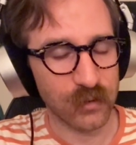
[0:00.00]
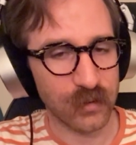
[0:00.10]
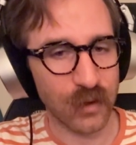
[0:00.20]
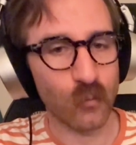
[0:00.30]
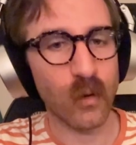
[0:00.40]

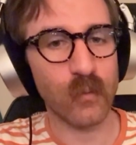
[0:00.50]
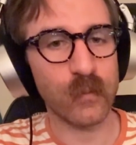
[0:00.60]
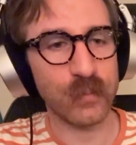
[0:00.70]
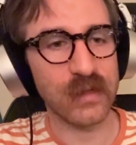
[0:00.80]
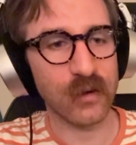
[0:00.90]
Like what would
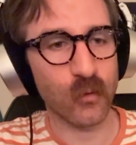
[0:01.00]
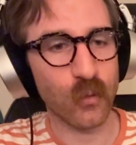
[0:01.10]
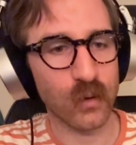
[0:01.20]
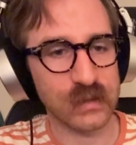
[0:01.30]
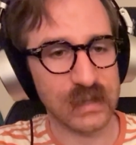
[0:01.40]
be the
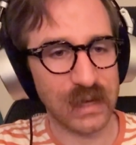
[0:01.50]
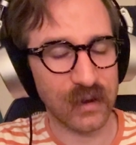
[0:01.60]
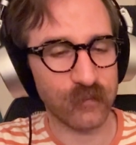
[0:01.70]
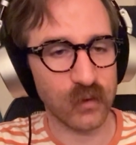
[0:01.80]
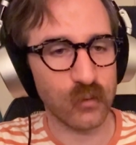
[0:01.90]
chords that
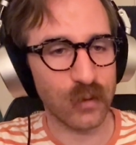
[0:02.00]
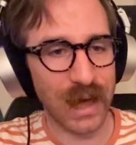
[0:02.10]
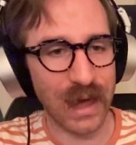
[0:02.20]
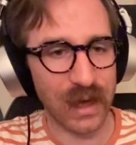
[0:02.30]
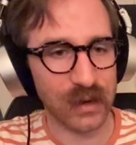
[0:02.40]
if you
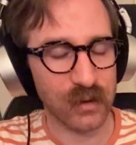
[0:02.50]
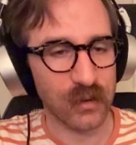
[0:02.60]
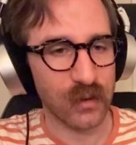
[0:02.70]
had